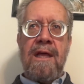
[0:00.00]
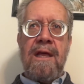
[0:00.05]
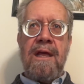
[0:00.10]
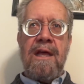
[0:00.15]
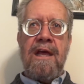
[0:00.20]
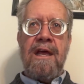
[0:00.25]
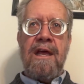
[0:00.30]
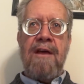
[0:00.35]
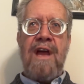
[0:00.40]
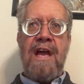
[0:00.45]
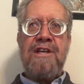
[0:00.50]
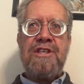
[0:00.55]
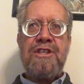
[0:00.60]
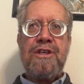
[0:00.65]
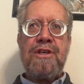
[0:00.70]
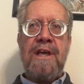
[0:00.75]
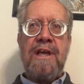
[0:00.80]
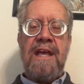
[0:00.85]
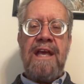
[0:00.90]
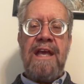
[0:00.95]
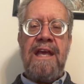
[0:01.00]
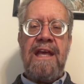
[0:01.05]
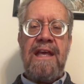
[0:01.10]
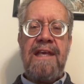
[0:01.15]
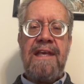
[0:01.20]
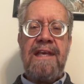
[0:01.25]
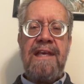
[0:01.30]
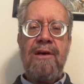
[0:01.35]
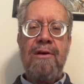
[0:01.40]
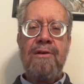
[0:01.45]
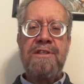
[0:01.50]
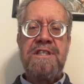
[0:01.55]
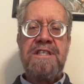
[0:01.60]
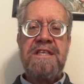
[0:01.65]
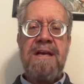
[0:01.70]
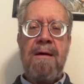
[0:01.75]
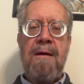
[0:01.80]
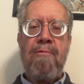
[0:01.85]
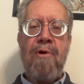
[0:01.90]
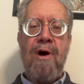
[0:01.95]
eventually he kills
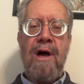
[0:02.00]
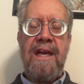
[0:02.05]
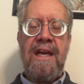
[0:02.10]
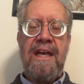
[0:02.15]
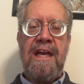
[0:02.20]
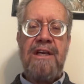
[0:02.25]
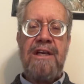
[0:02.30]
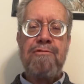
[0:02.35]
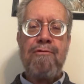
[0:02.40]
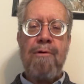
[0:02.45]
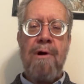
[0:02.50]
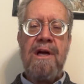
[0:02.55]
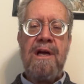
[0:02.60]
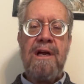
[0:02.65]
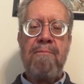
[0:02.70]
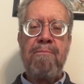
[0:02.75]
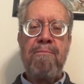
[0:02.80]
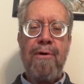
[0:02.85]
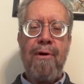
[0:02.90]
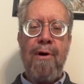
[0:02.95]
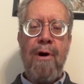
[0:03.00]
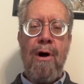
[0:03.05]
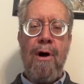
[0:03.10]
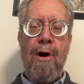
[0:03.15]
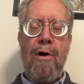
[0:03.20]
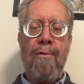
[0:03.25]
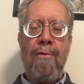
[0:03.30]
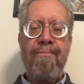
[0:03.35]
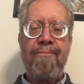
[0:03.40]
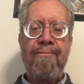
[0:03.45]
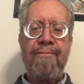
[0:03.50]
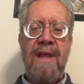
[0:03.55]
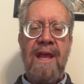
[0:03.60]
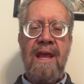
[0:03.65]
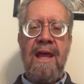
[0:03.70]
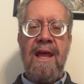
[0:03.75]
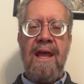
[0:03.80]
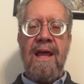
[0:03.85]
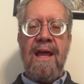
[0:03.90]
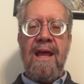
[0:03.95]
someone in a drunken brawl,
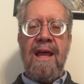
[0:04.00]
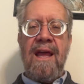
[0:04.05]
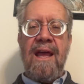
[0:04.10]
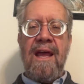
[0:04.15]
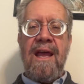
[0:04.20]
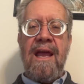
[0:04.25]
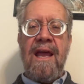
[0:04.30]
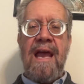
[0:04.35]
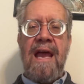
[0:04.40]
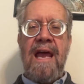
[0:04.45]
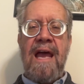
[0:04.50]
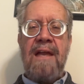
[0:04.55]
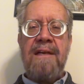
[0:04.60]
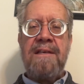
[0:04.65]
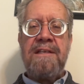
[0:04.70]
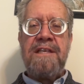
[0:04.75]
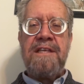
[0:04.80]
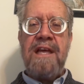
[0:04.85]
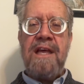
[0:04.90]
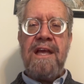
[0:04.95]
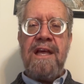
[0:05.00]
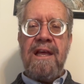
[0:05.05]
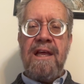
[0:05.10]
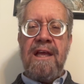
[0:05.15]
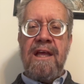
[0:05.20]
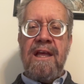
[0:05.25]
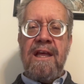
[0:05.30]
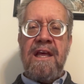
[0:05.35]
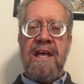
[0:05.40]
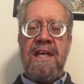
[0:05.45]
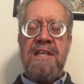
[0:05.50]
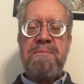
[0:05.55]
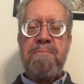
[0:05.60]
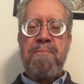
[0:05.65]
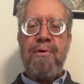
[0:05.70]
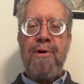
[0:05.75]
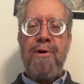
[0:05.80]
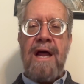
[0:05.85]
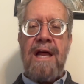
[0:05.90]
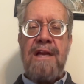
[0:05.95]
and he's
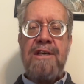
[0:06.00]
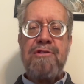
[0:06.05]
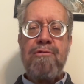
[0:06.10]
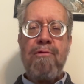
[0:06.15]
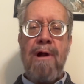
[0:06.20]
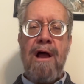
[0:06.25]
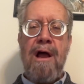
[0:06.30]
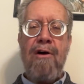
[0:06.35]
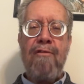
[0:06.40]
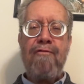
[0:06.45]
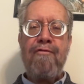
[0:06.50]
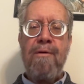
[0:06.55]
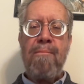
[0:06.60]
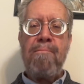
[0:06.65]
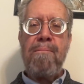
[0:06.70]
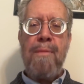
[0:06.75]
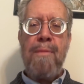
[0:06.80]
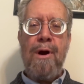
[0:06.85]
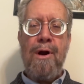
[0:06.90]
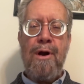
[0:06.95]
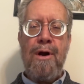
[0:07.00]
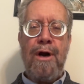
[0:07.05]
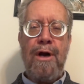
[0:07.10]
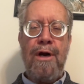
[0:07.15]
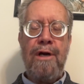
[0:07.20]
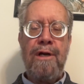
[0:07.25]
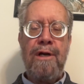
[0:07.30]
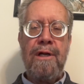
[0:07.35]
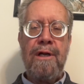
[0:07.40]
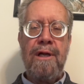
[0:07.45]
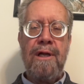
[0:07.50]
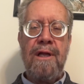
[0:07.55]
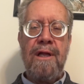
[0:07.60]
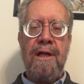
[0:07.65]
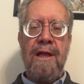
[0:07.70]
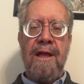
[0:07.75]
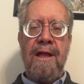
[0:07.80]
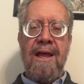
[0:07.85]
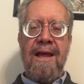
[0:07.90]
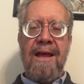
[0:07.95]
put on trial for murder.
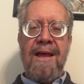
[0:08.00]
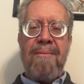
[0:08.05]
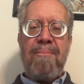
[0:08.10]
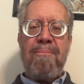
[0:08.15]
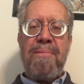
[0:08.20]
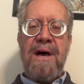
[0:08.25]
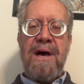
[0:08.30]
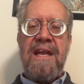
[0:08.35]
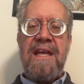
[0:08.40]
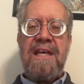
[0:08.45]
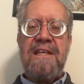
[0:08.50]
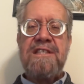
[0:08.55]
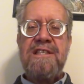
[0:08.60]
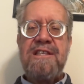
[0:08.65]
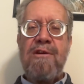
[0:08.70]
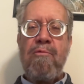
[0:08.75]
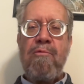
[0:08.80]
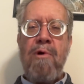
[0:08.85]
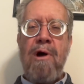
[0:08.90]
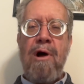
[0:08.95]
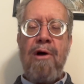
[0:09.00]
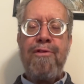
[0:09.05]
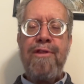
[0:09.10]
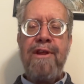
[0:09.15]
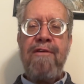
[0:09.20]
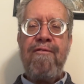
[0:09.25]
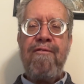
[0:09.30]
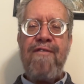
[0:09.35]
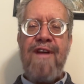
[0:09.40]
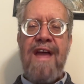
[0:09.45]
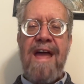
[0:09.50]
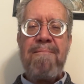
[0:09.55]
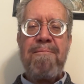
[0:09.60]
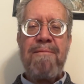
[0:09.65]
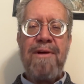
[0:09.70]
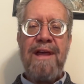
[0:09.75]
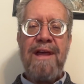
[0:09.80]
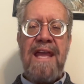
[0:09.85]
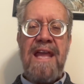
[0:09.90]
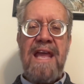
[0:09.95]
But his wealthy
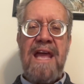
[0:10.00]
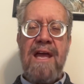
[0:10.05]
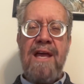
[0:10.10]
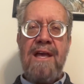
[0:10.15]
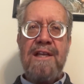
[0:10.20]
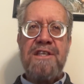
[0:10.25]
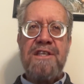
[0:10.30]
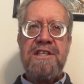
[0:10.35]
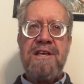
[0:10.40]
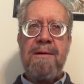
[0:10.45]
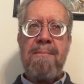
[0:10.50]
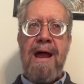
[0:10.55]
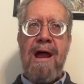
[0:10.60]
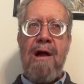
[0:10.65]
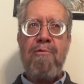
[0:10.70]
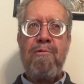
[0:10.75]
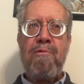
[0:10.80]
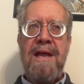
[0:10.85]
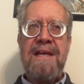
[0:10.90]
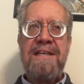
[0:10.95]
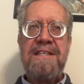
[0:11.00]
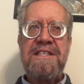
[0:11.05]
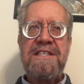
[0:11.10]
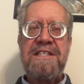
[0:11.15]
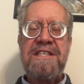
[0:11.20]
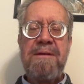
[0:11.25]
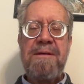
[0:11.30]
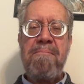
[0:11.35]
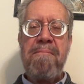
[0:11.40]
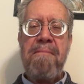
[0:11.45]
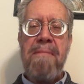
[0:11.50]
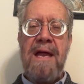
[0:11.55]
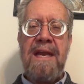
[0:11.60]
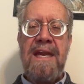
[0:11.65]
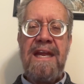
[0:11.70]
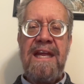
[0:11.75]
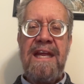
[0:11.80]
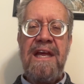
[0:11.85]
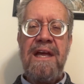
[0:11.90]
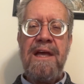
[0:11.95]
family somehow raises the
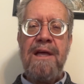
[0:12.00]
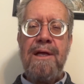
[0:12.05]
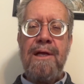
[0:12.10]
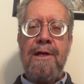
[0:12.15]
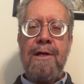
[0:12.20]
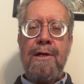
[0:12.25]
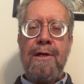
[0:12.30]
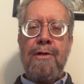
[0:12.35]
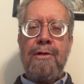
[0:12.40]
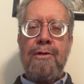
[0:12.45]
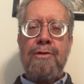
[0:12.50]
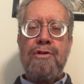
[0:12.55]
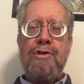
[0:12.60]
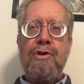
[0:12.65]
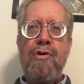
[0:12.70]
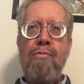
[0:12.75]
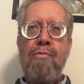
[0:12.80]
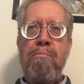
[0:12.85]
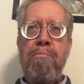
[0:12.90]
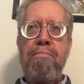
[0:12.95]
money to